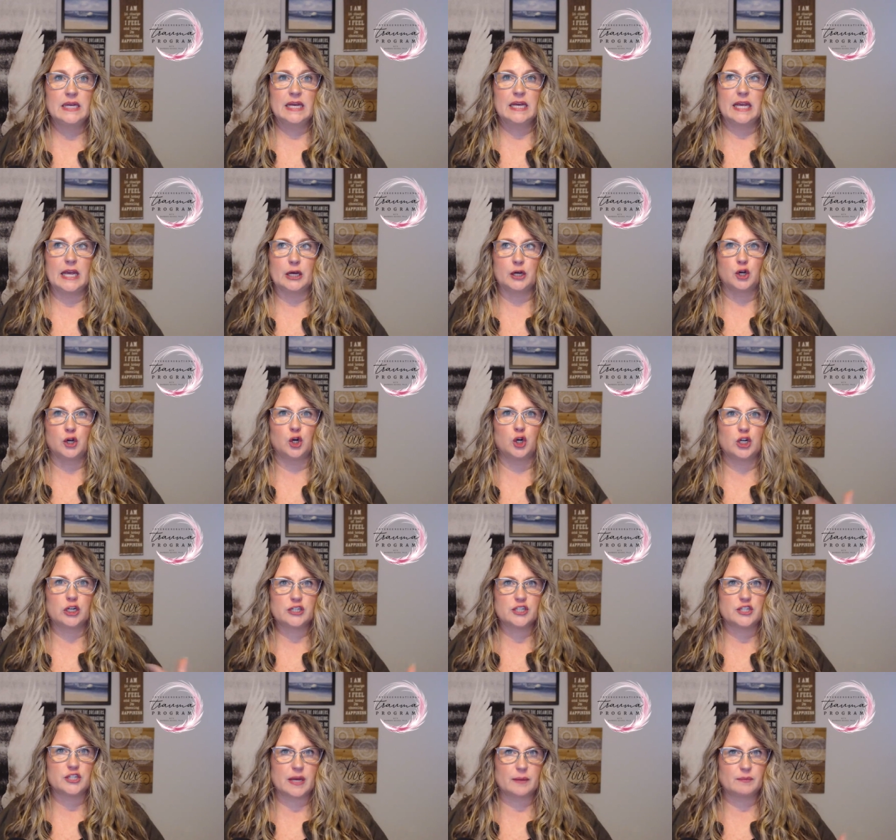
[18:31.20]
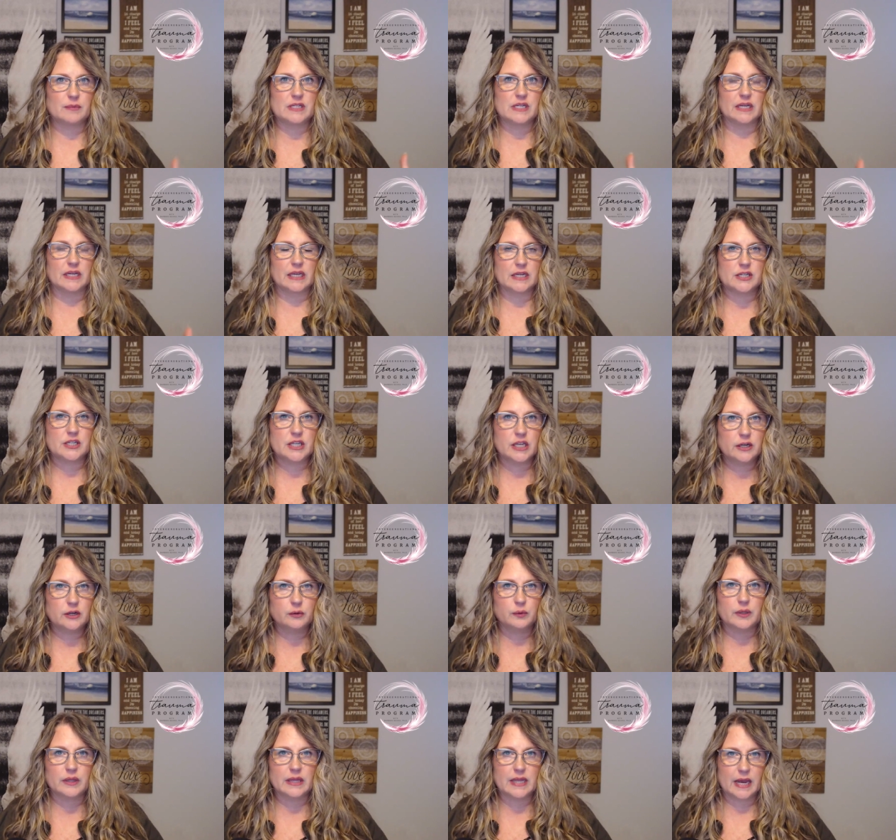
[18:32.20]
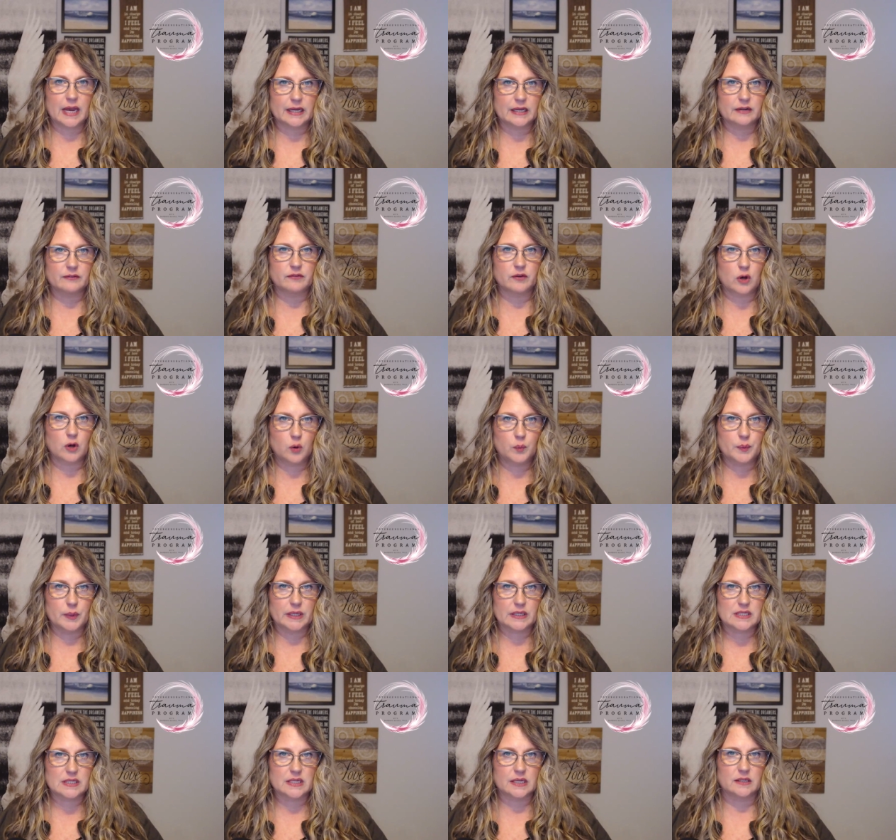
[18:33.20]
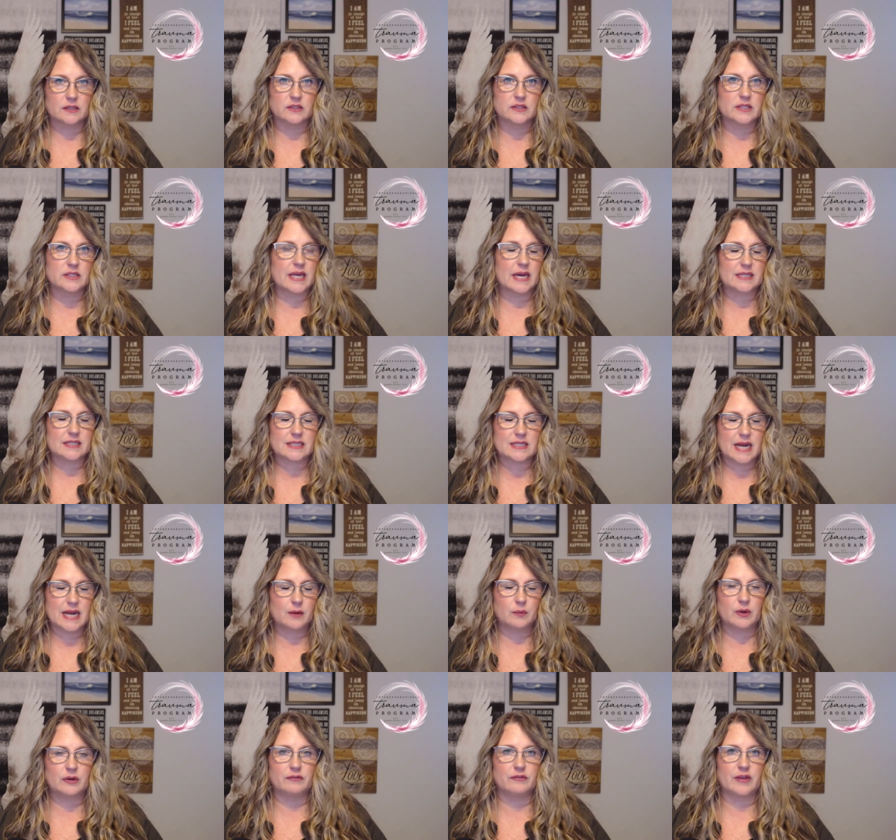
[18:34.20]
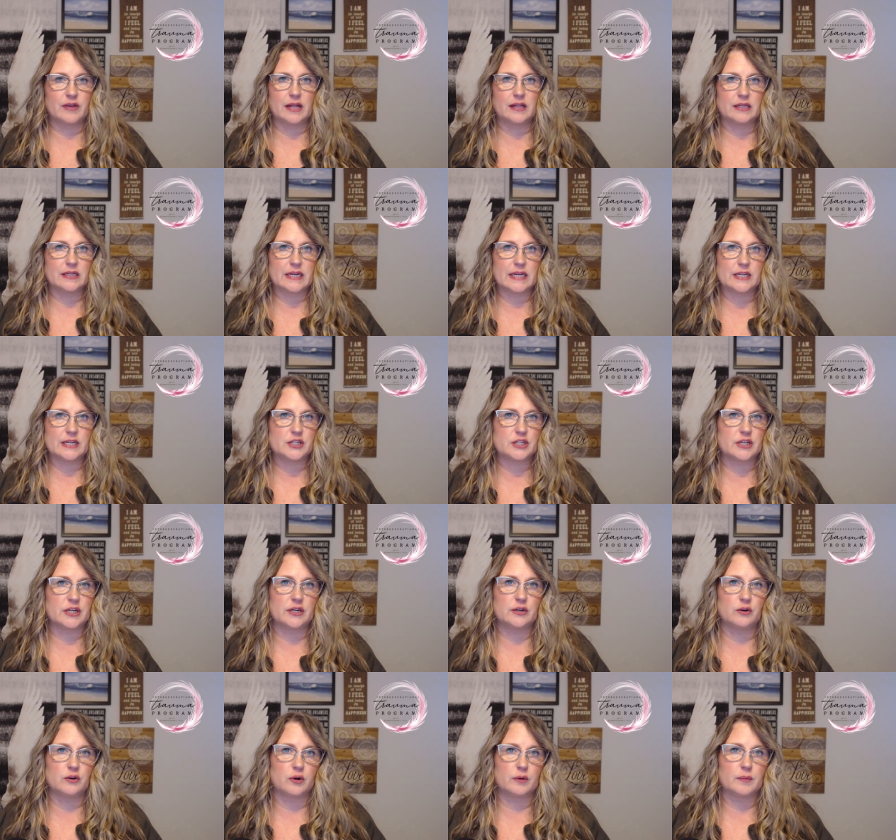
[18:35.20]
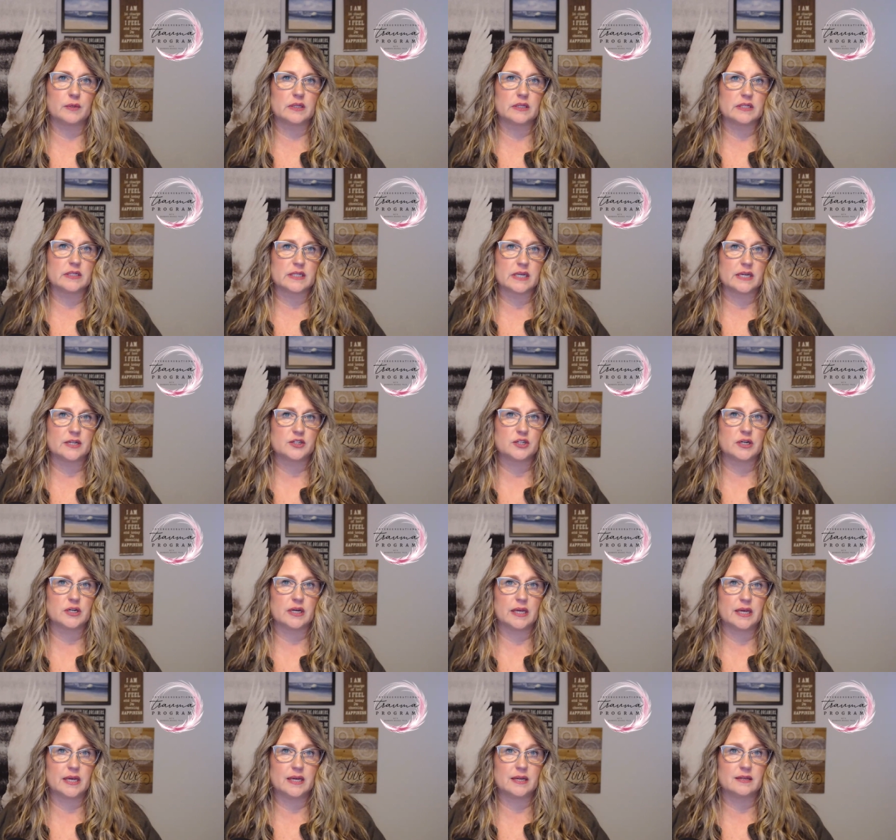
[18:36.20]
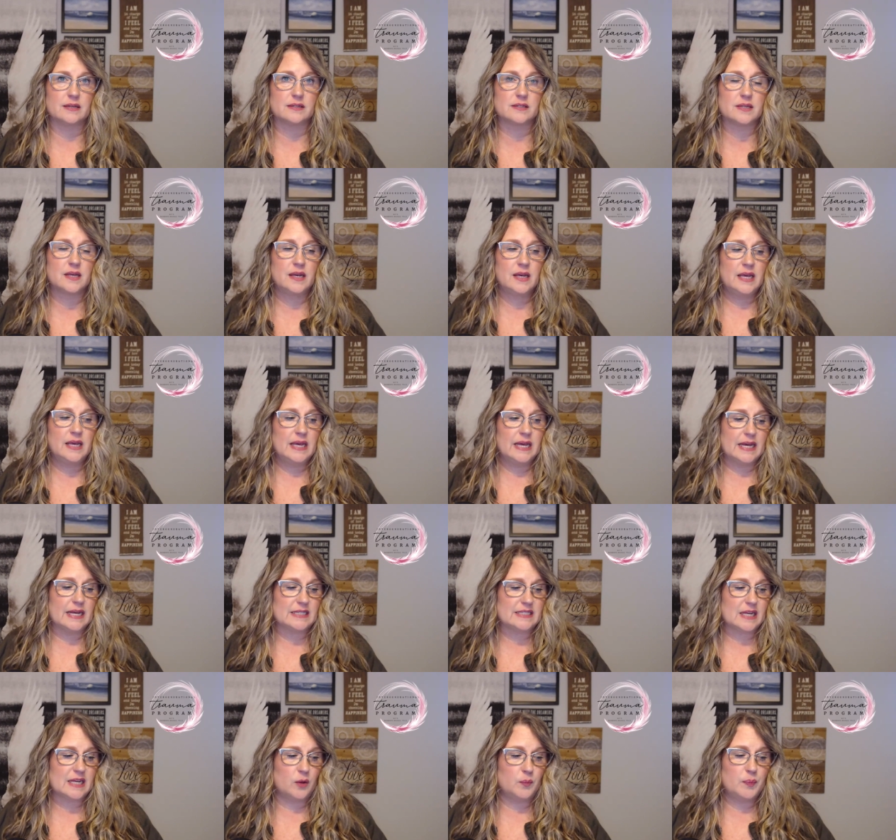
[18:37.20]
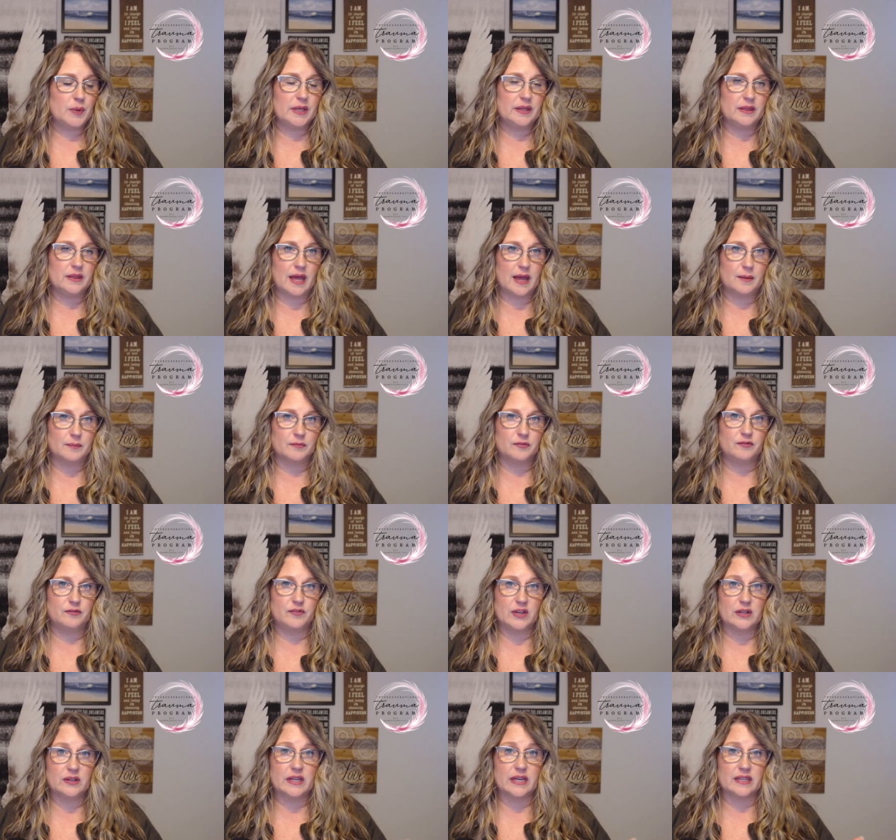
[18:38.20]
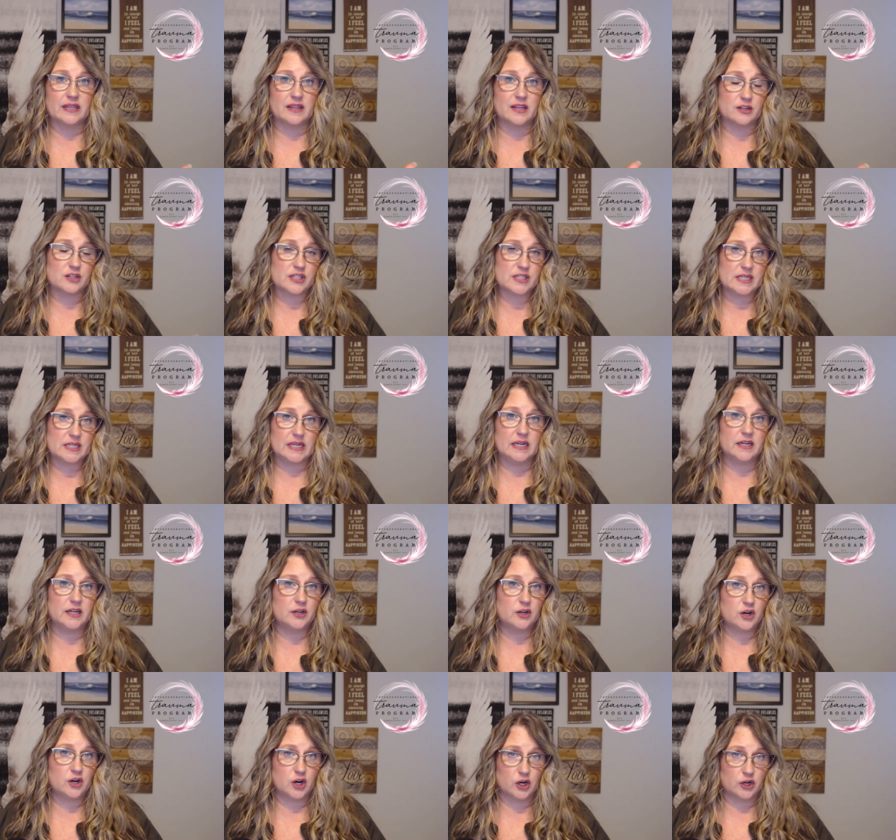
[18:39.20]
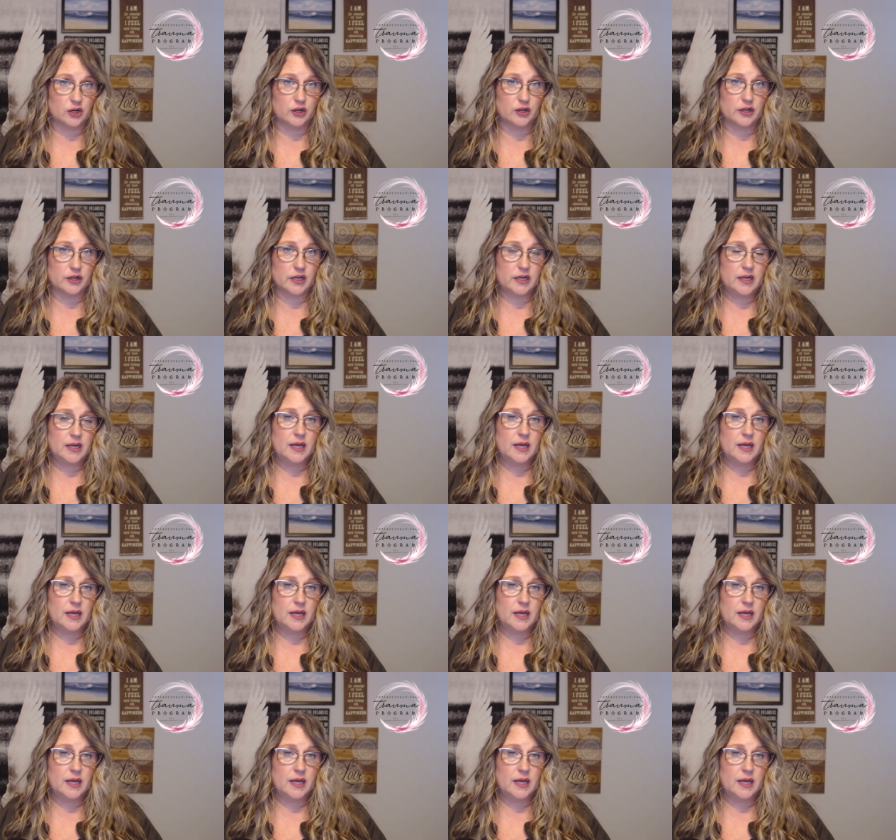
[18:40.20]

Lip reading: encourage them to continue with negative coping skills. That's not what validation and normalization is. It's helping them feel like they're seen and heard,